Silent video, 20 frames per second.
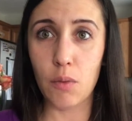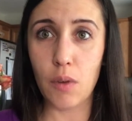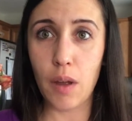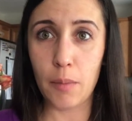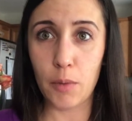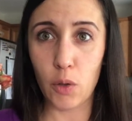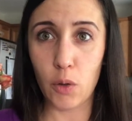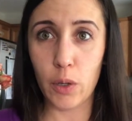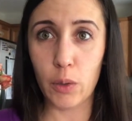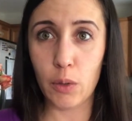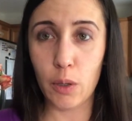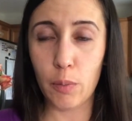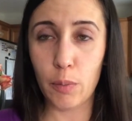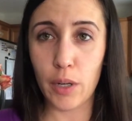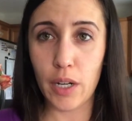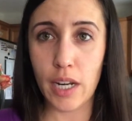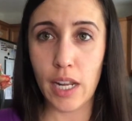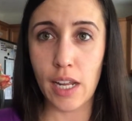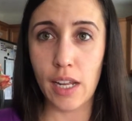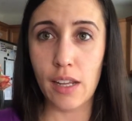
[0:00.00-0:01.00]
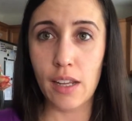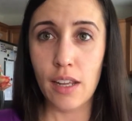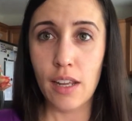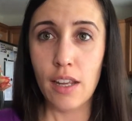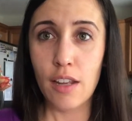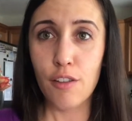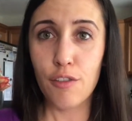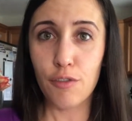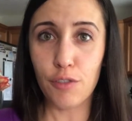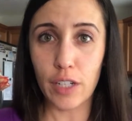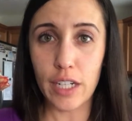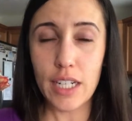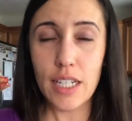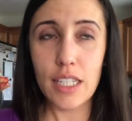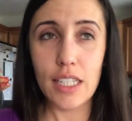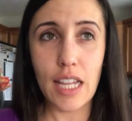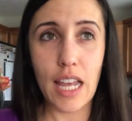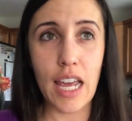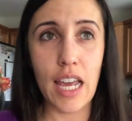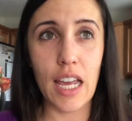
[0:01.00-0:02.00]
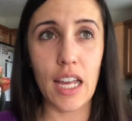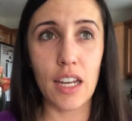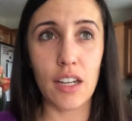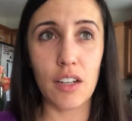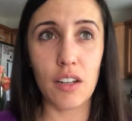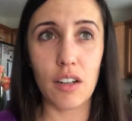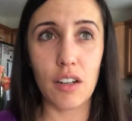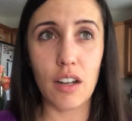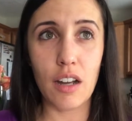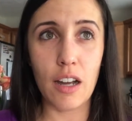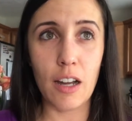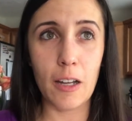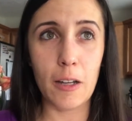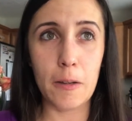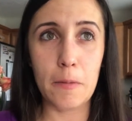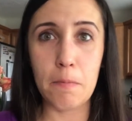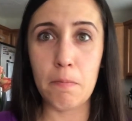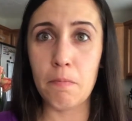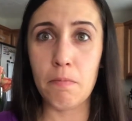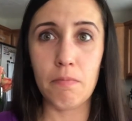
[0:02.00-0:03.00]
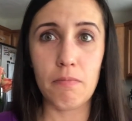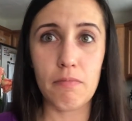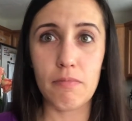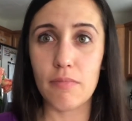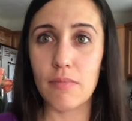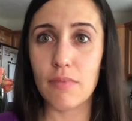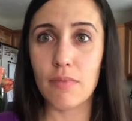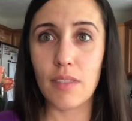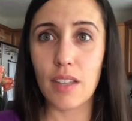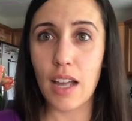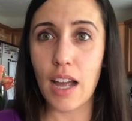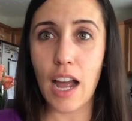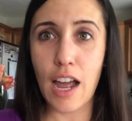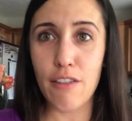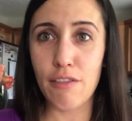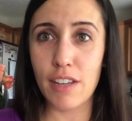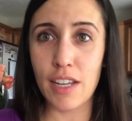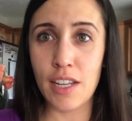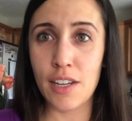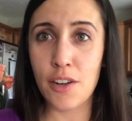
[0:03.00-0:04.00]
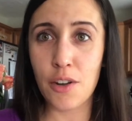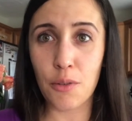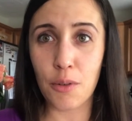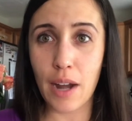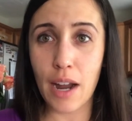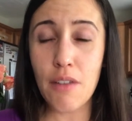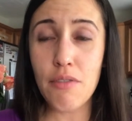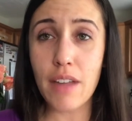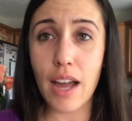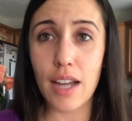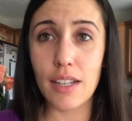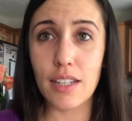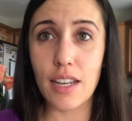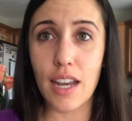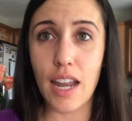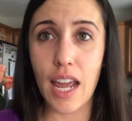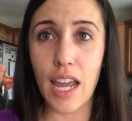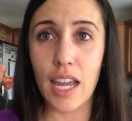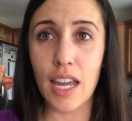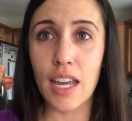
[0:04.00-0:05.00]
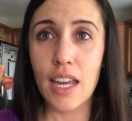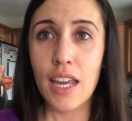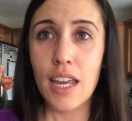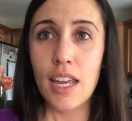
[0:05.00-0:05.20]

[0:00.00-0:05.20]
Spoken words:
I'm going with Brittany Freese, and I've eaten around that today.